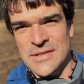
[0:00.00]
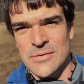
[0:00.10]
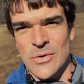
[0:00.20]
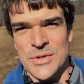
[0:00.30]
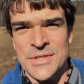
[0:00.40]
And
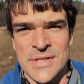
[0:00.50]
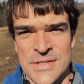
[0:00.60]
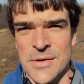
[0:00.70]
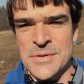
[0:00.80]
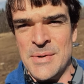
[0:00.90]
of course,
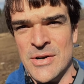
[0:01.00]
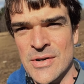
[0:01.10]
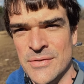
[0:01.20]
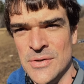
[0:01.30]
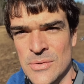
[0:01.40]
it's always better
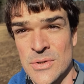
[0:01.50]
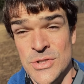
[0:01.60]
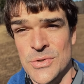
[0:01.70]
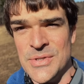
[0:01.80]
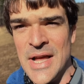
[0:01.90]
if you
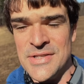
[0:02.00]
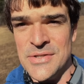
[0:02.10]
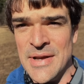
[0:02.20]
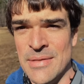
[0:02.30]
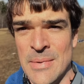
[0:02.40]
choose not to, I